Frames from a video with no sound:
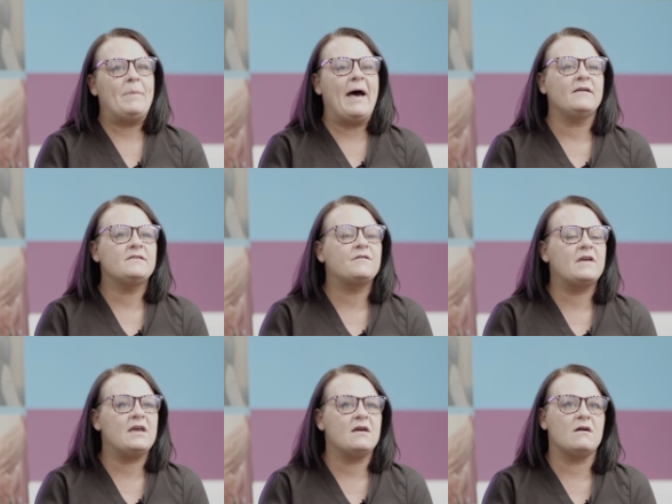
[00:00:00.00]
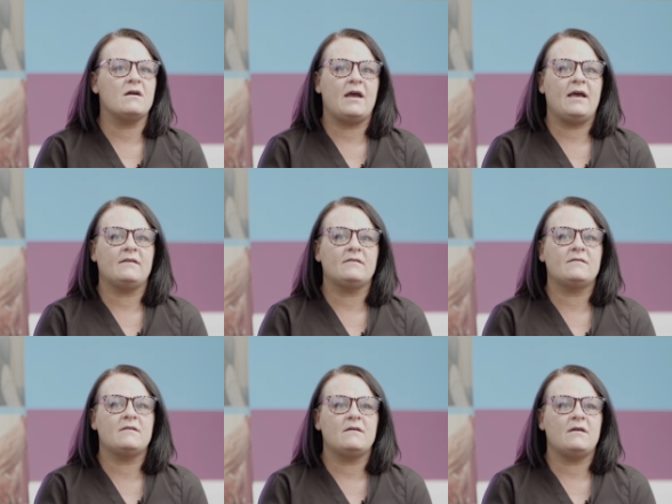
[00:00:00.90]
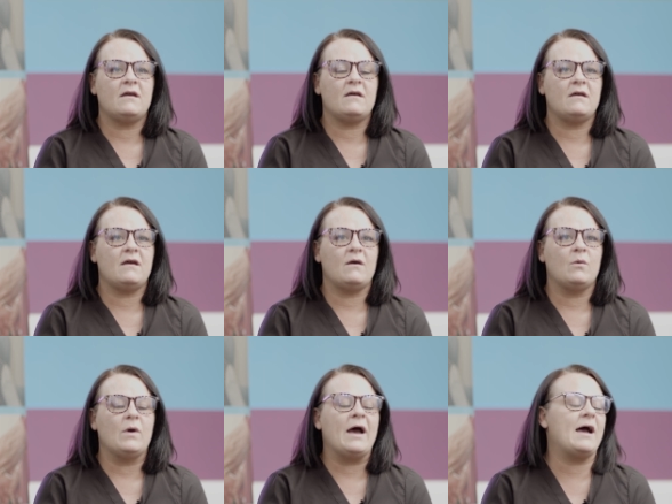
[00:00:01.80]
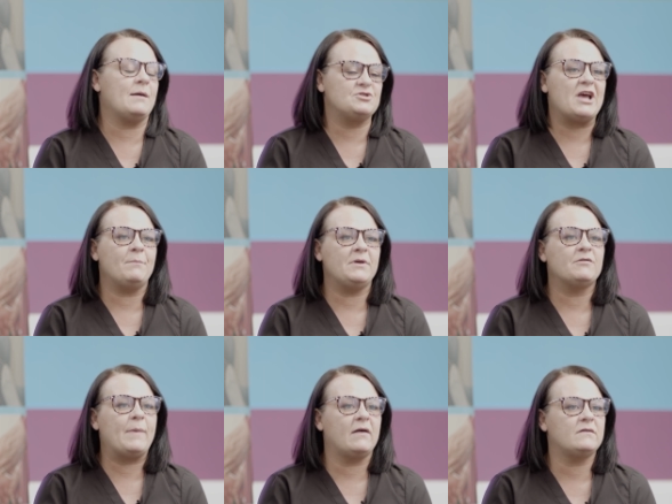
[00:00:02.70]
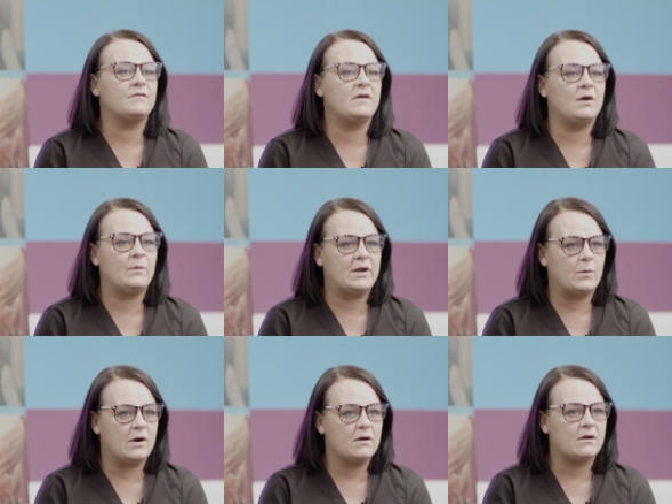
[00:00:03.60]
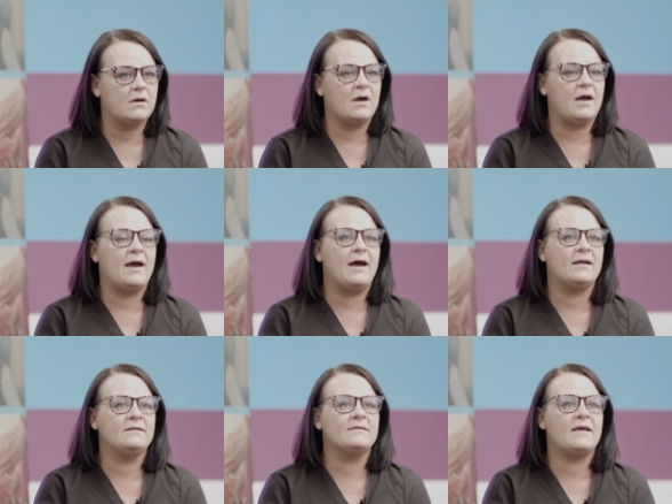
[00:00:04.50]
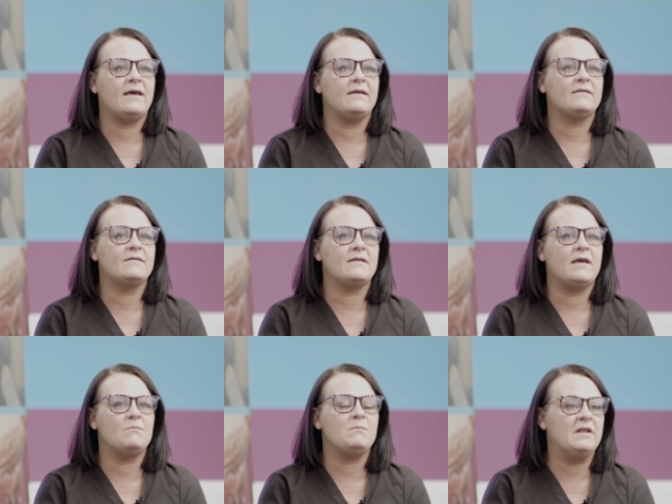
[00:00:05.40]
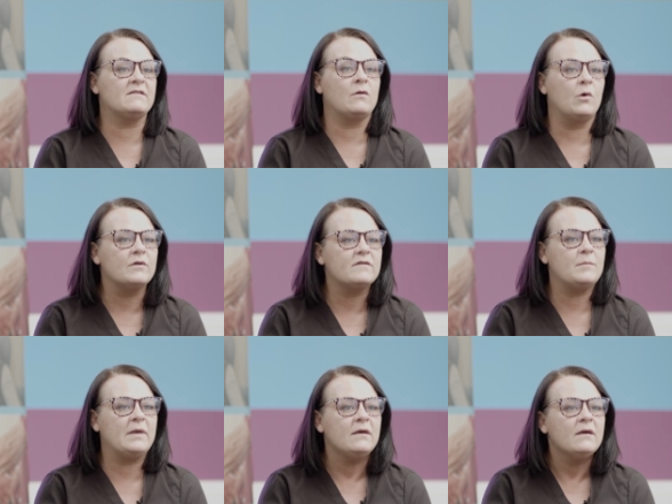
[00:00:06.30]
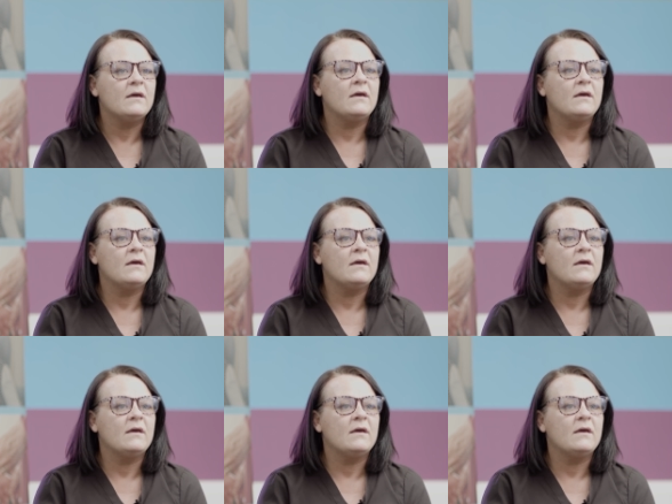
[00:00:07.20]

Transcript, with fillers: Palliative care is, I'm champion of palliative care where I work and it's, it means a lot to me.